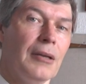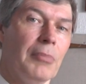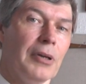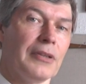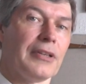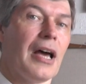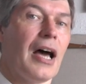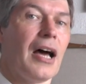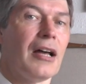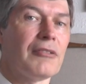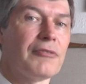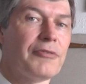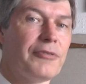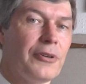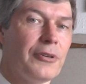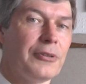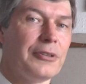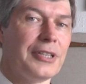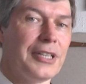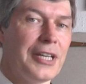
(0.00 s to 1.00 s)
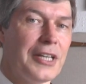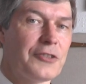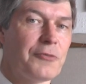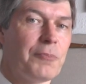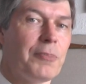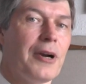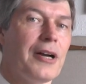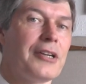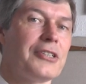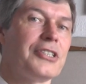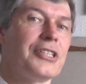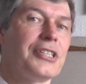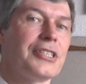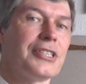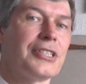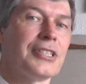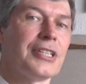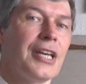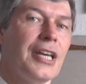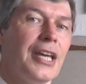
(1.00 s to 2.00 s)
but unfolding its
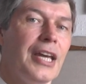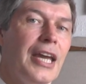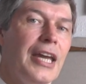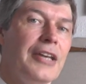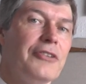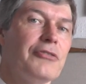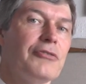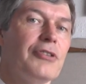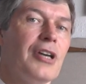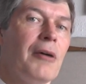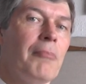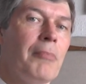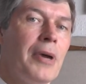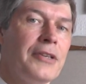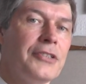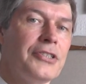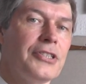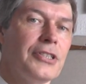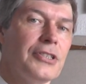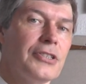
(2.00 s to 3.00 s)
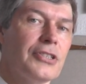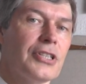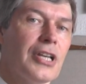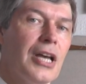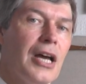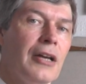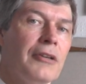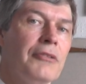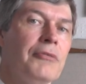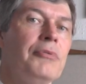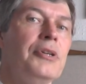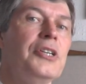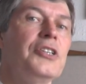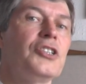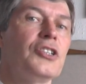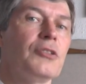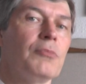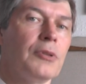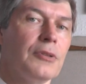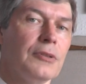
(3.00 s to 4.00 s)
branches into dimensions
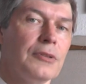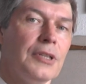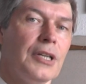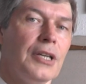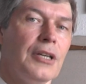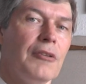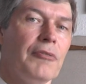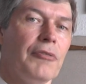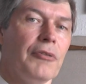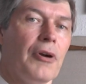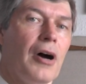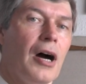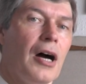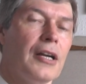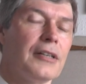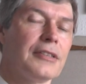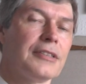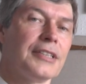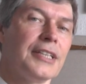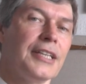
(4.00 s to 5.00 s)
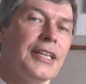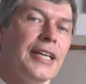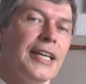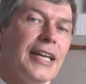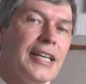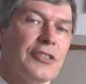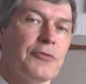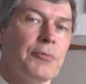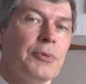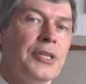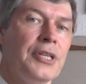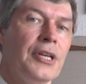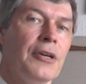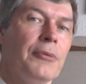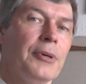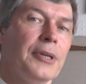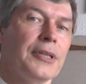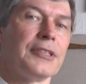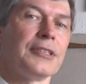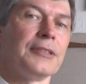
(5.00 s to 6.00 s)
unreachable for art as we
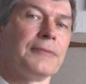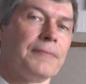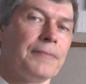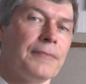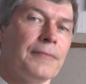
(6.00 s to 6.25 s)
know it.